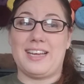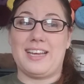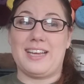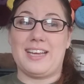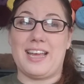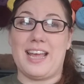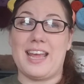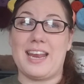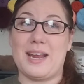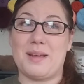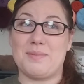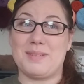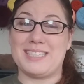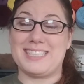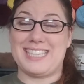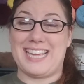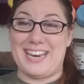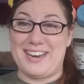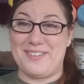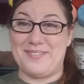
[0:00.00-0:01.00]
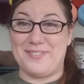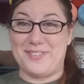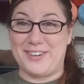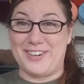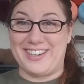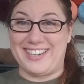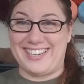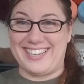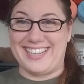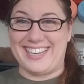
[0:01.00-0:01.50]
And I'm excited for
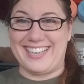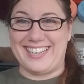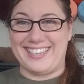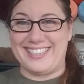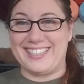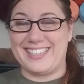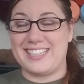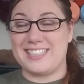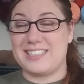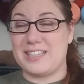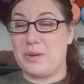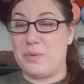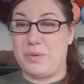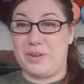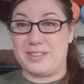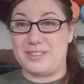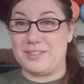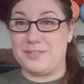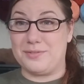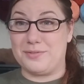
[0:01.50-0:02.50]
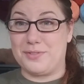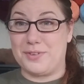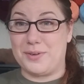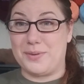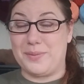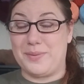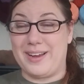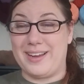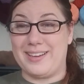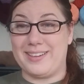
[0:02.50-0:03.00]
it again, because I wasn't for a
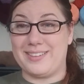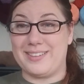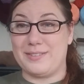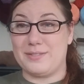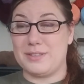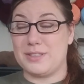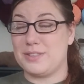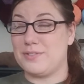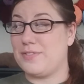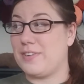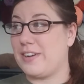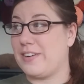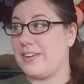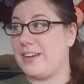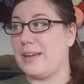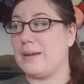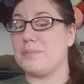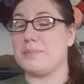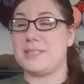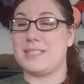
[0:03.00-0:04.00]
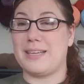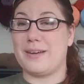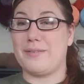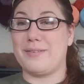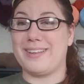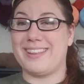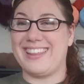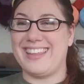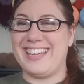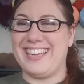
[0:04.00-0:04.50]
while. I was very upset
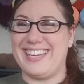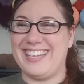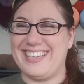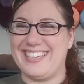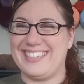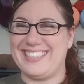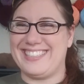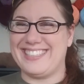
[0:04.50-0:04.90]
with it